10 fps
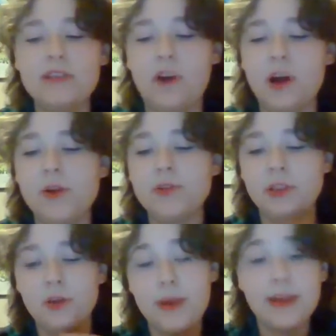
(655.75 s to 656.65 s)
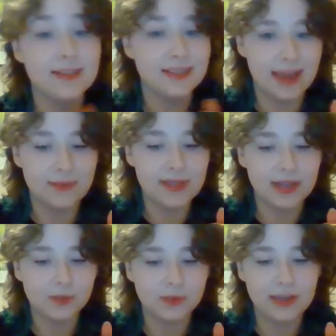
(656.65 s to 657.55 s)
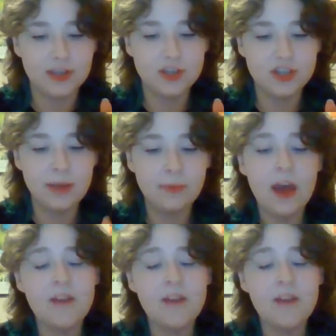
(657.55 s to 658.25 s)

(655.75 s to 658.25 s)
follows Louis in a same-sex relationship,